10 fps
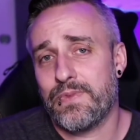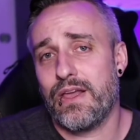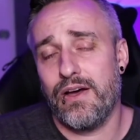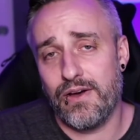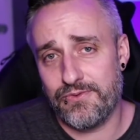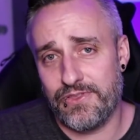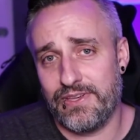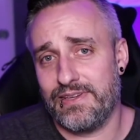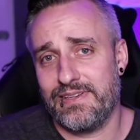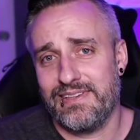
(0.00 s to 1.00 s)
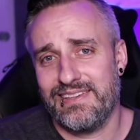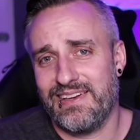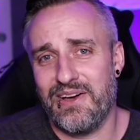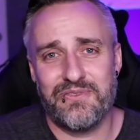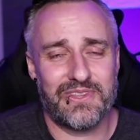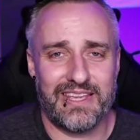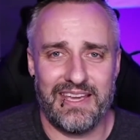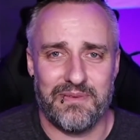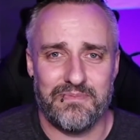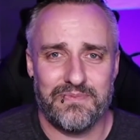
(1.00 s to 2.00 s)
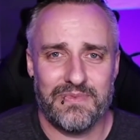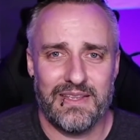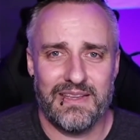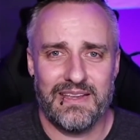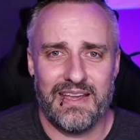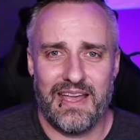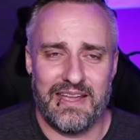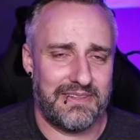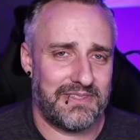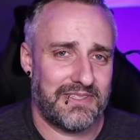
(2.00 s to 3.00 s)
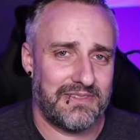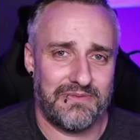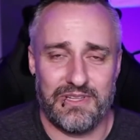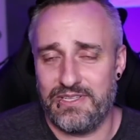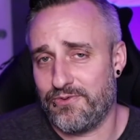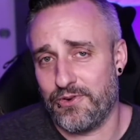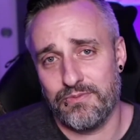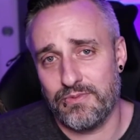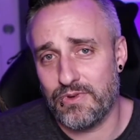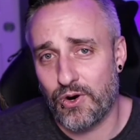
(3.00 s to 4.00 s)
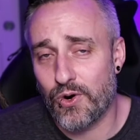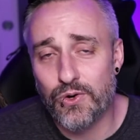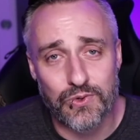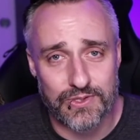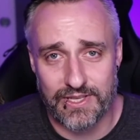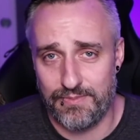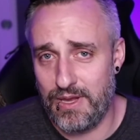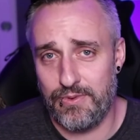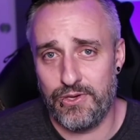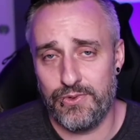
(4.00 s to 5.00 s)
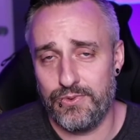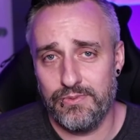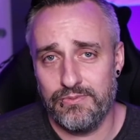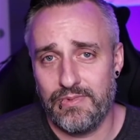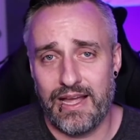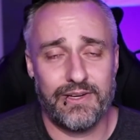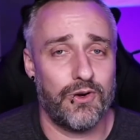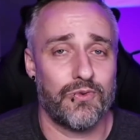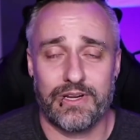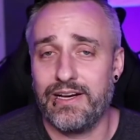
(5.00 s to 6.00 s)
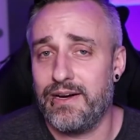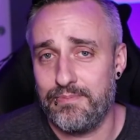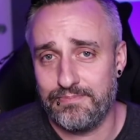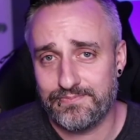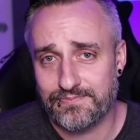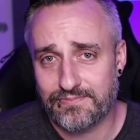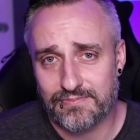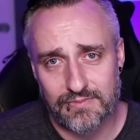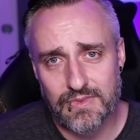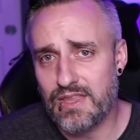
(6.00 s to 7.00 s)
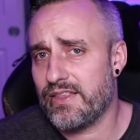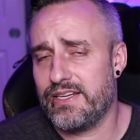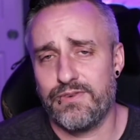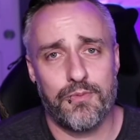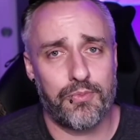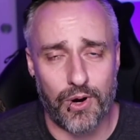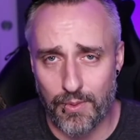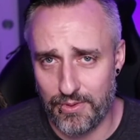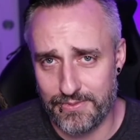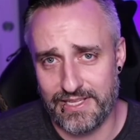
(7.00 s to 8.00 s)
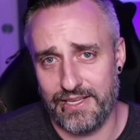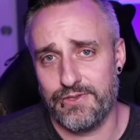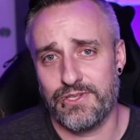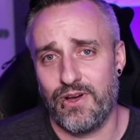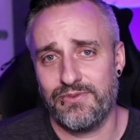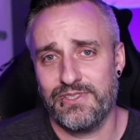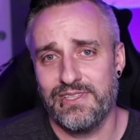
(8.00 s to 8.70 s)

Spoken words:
of the game and the different hurdles that maybe you had to overcome, the different problems that you solved.